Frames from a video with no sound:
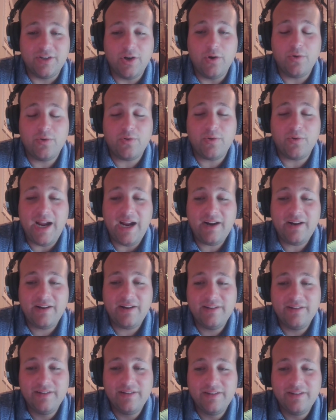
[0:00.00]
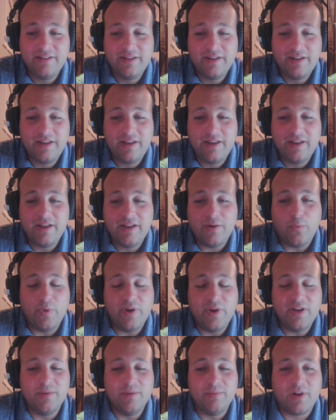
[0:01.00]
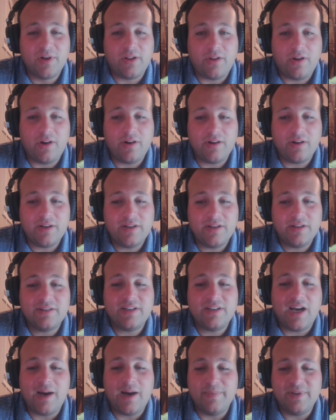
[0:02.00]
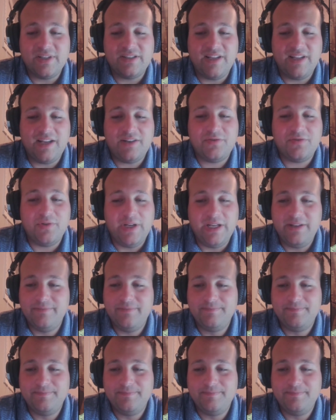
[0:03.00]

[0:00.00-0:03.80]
Kokrak, Wyndham Clark, Thomas Detrick.